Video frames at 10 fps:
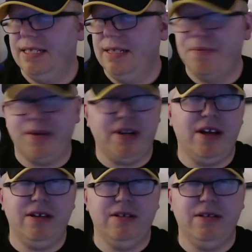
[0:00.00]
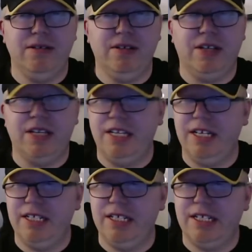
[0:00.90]
But looking
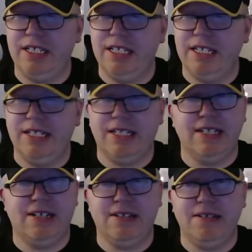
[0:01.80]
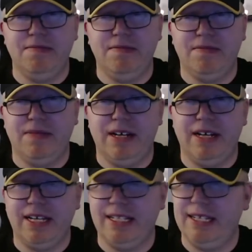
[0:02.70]
good, looking awesome.
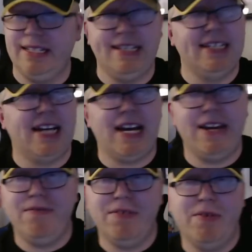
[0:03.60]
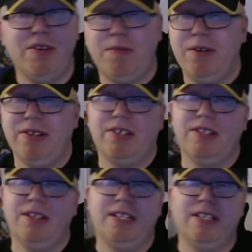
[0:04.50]
Like I said, the CGI for the most part looks
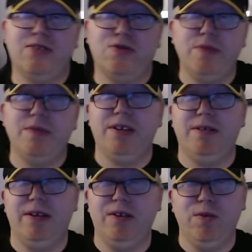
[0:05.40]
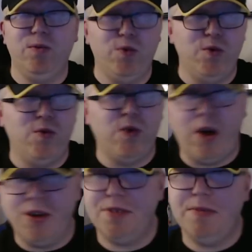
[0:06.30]
extremely
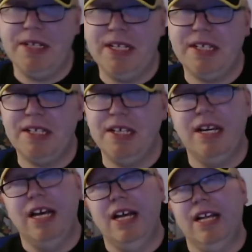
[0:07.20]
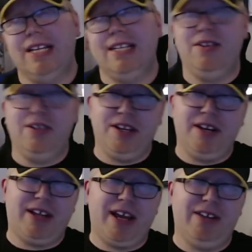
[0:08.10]
awesome in this. Like I said, the only thing
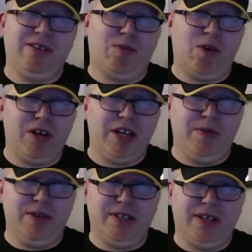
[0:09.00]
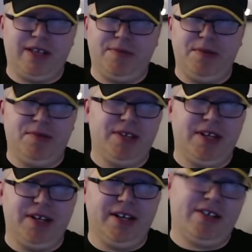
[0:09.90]
that kind of looked wonky was like the people
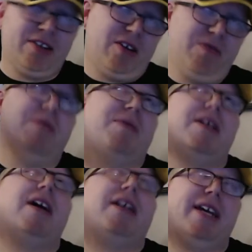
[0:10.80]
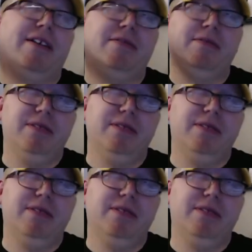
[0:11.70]
standing next to Kong when he was knocked down.